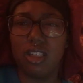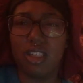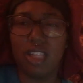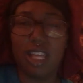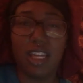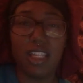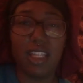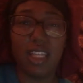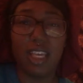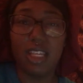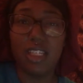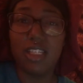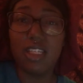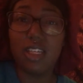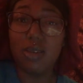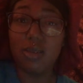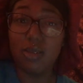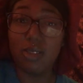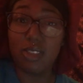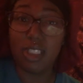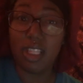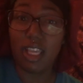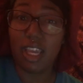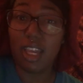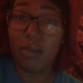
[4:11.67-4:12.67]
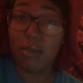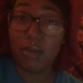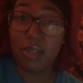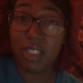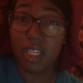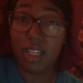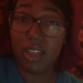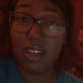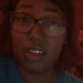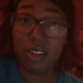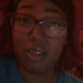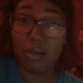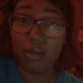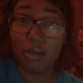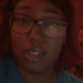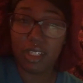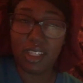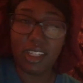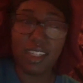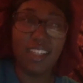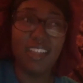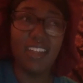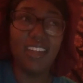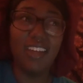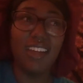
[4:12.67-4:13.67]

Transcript: Like that shit was lame as hell to me.